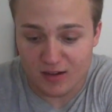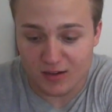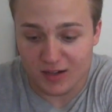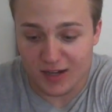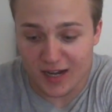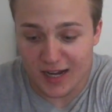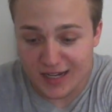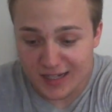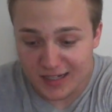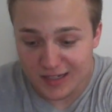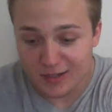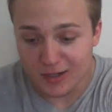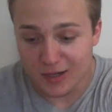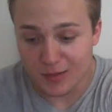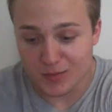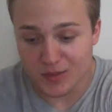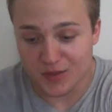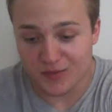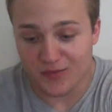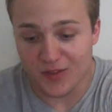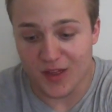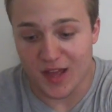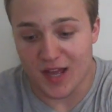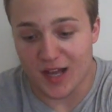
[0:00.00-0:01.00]
are 80 grams
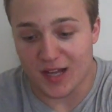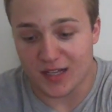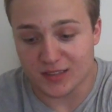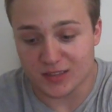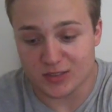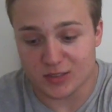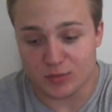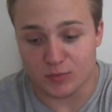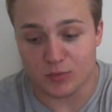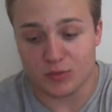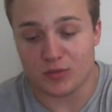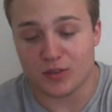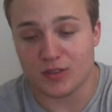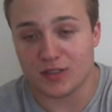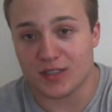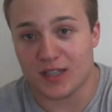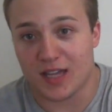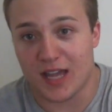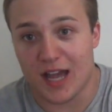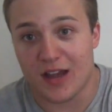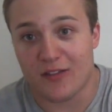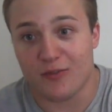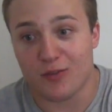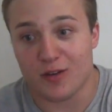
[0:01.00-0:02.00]
of fat, so I'm only
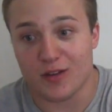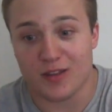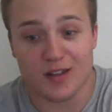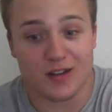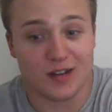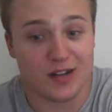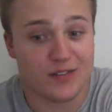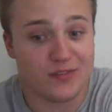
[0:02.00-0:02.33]
halfway there.